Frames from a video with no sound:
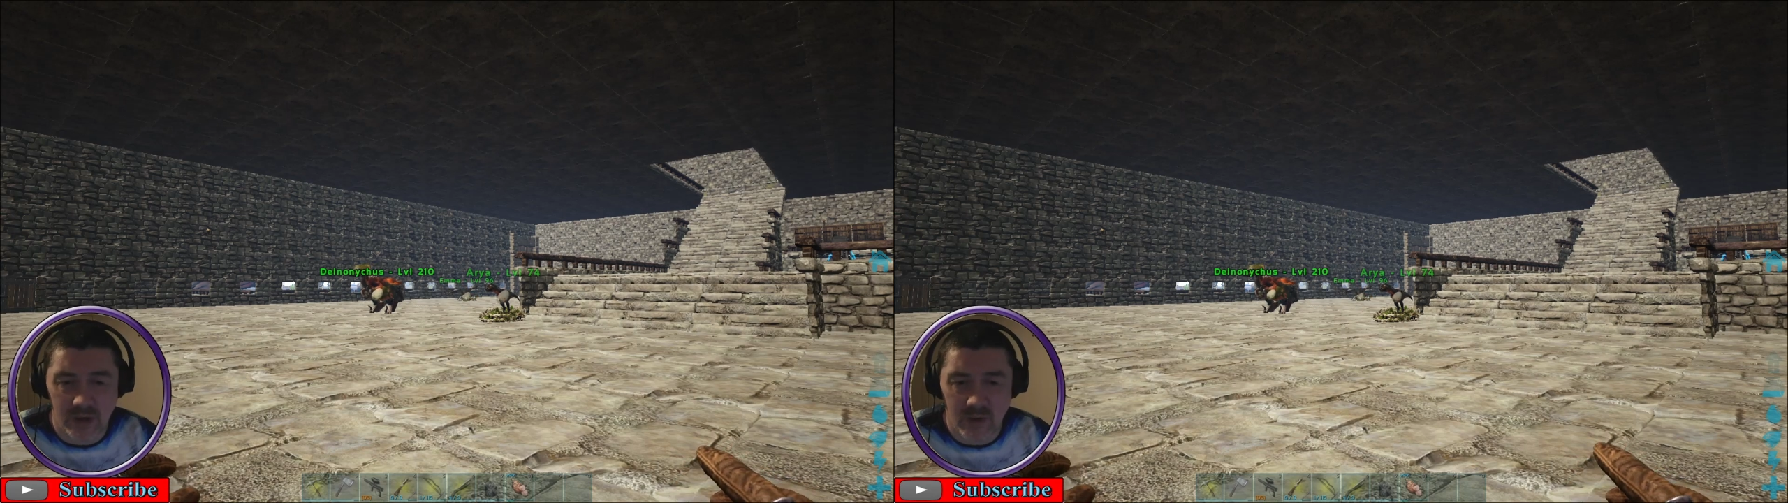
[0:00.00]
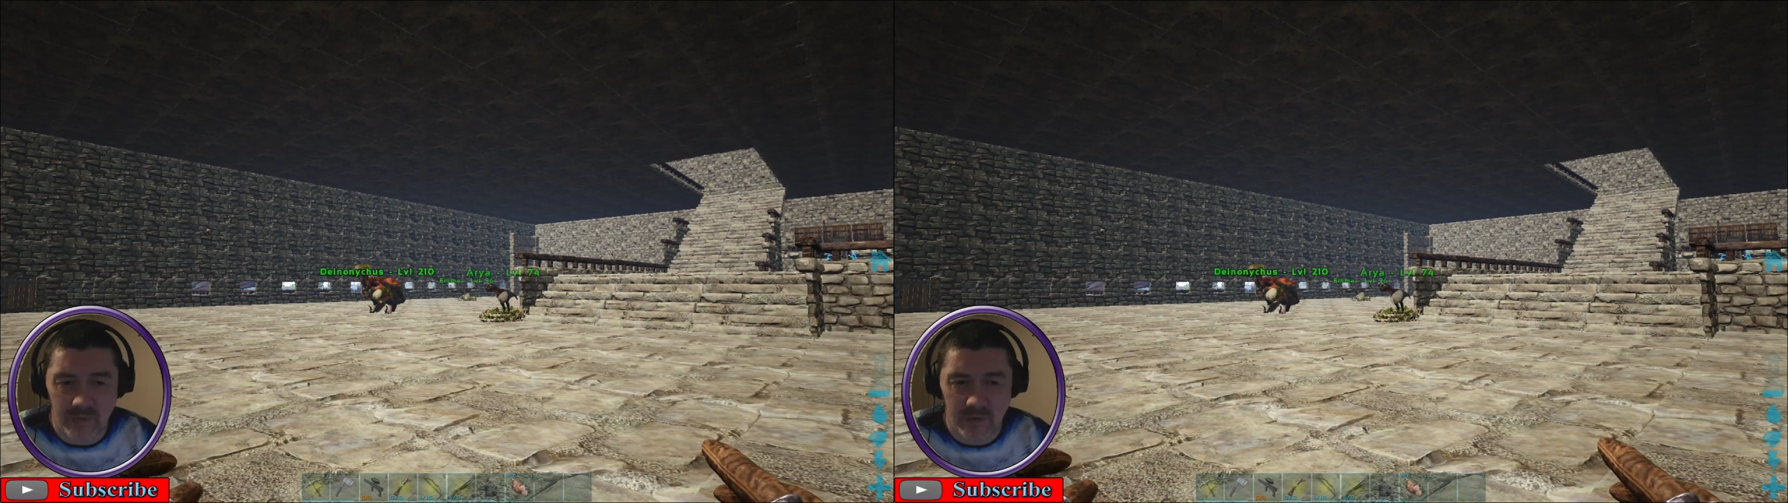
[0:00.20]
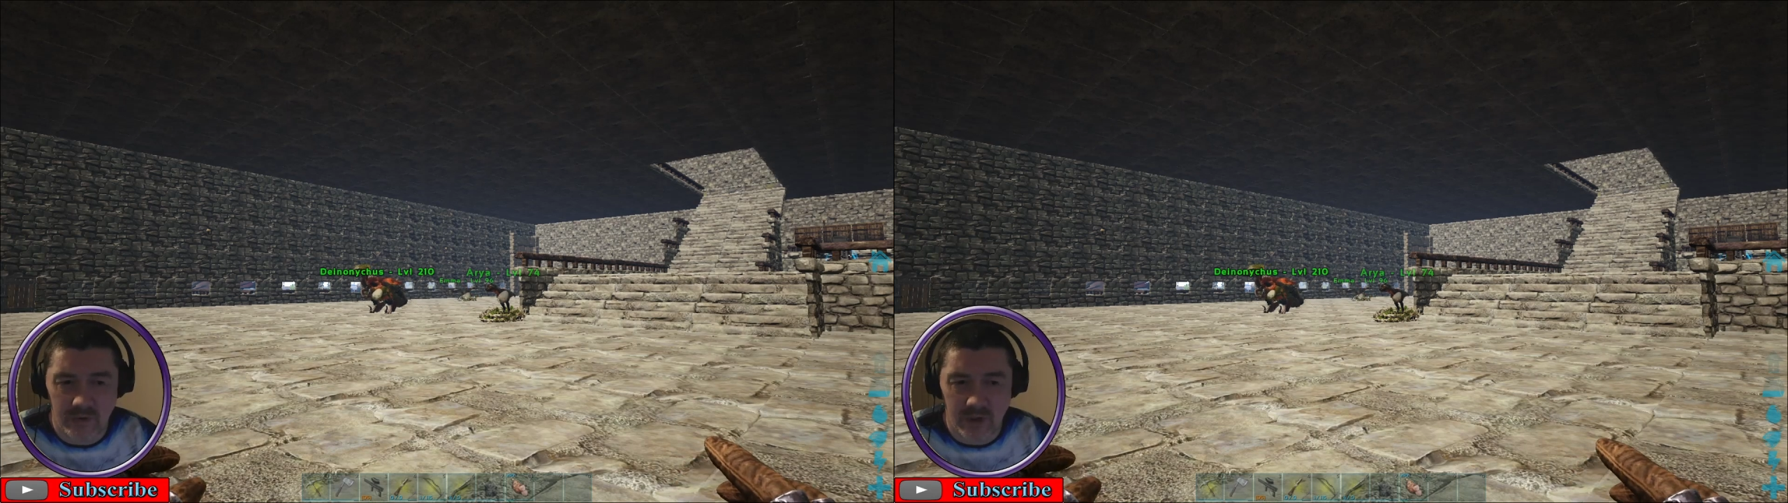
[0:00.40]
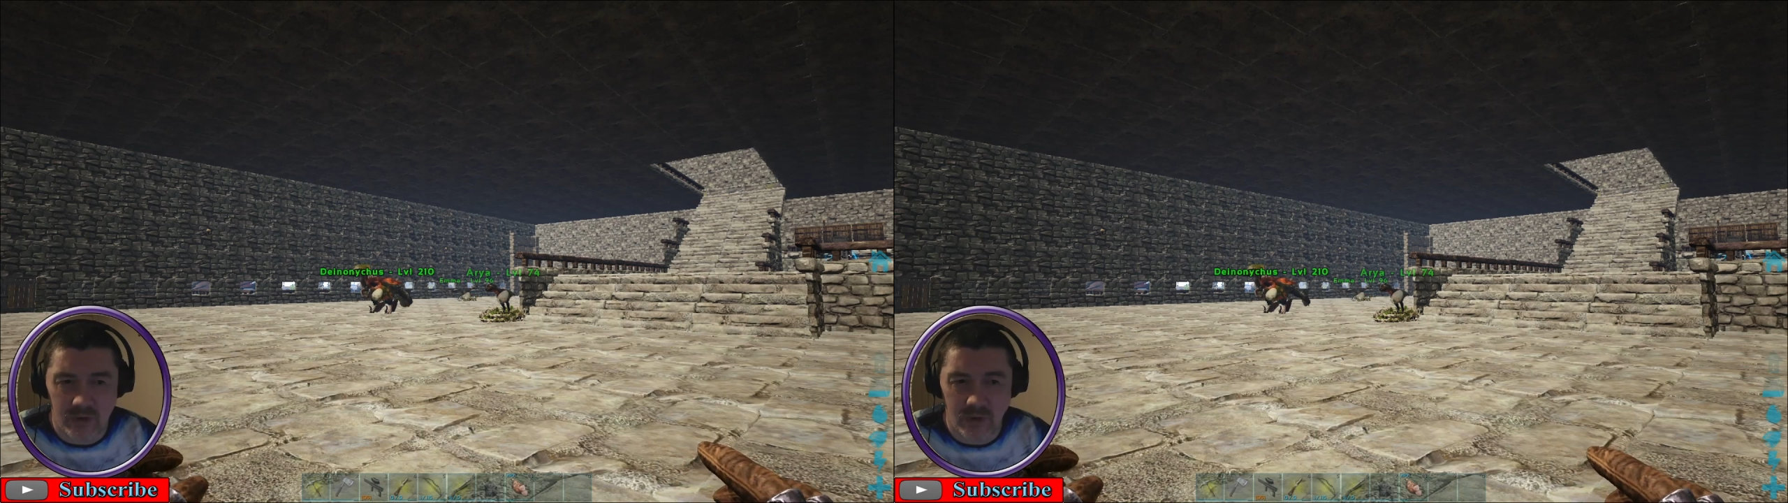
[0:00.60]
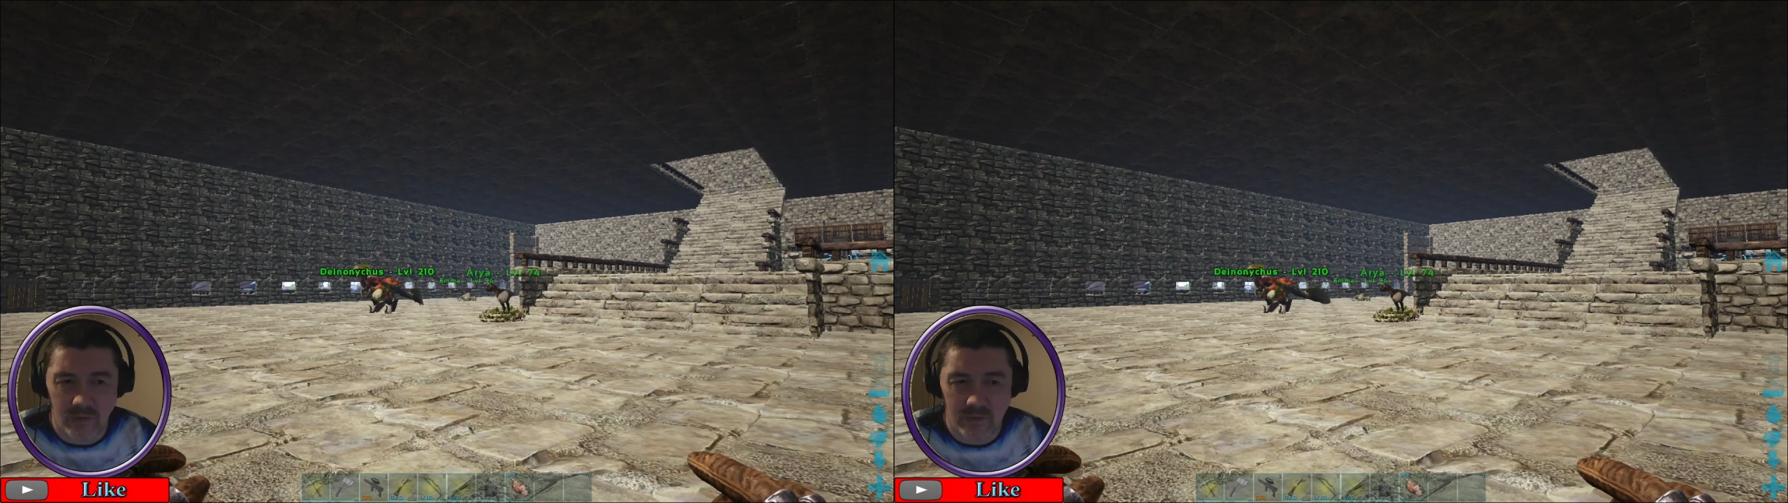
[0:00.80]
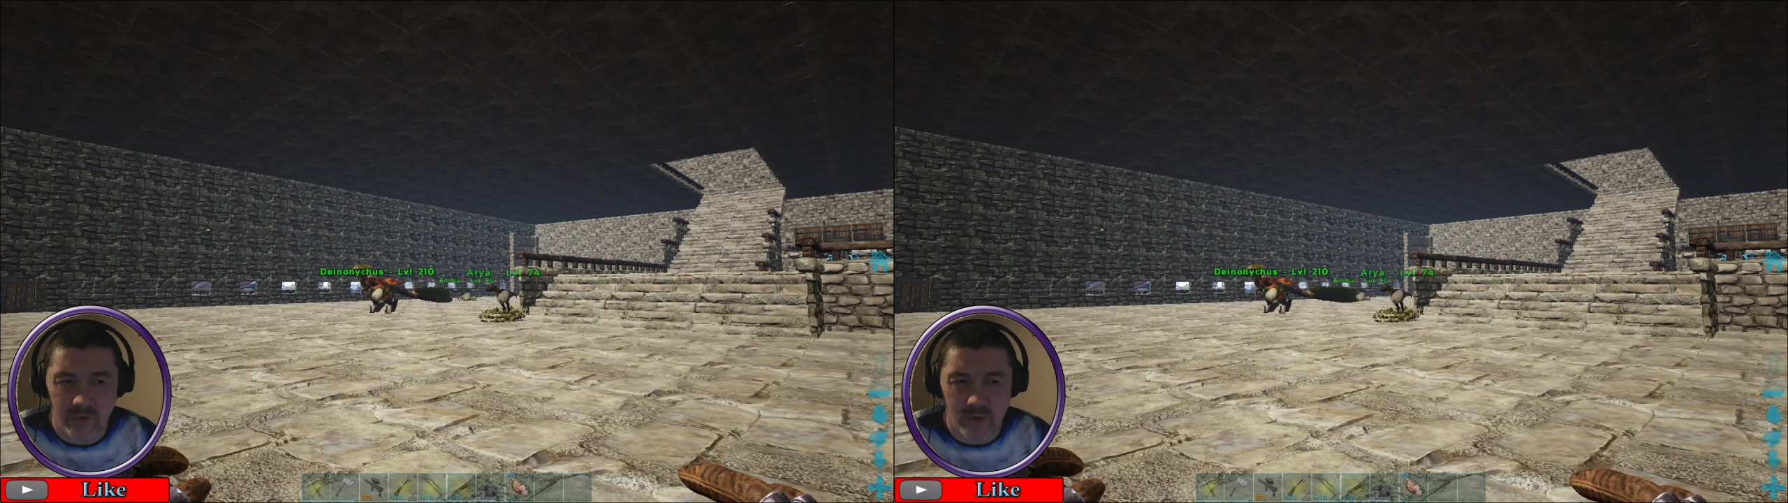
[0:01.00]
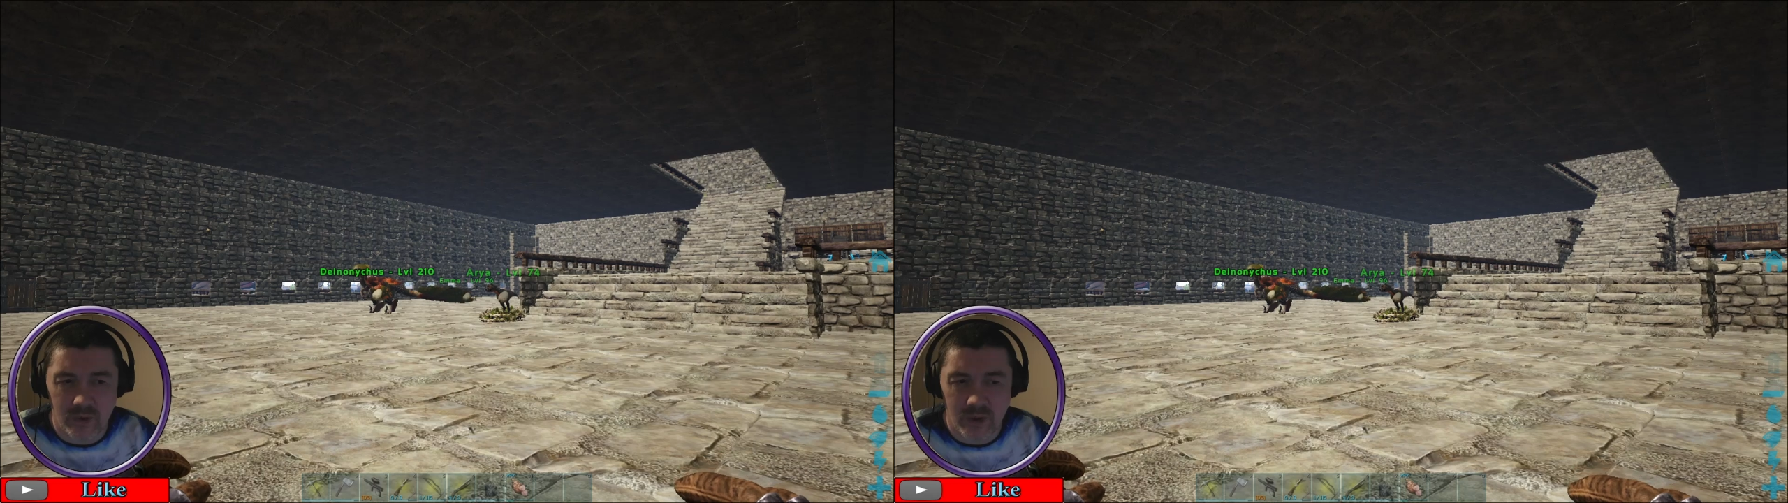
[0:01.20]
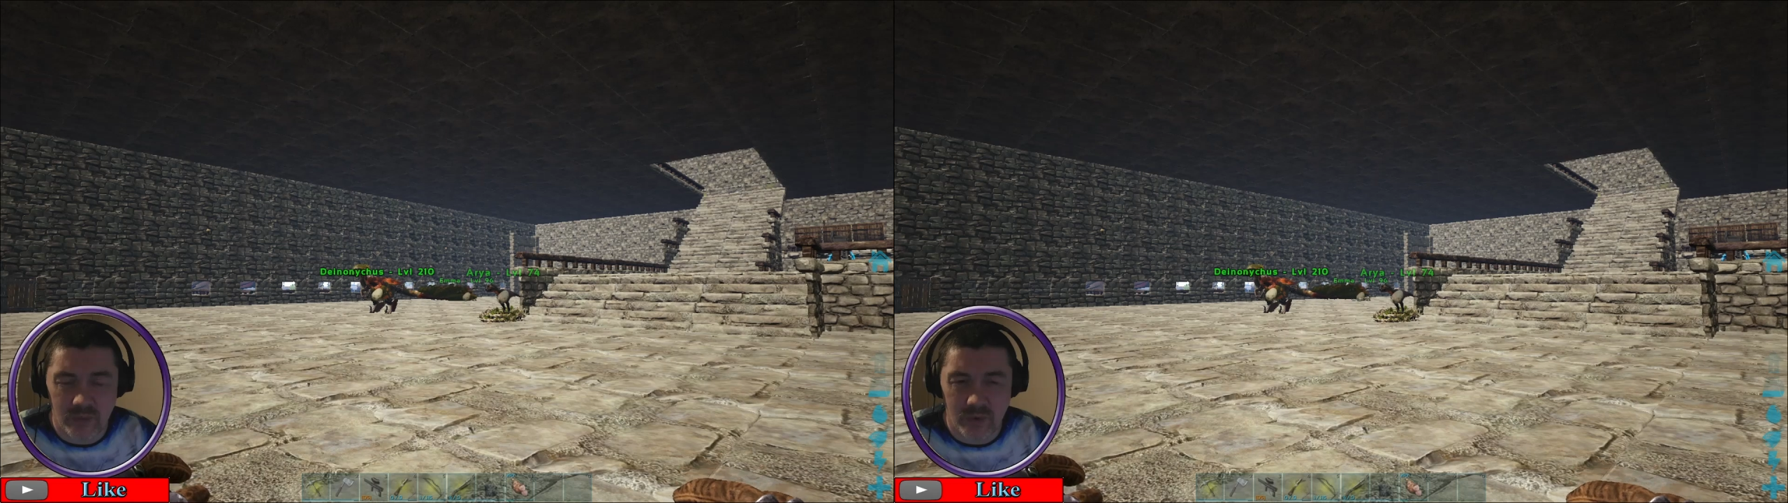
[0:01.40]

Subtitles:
I feel like going forward,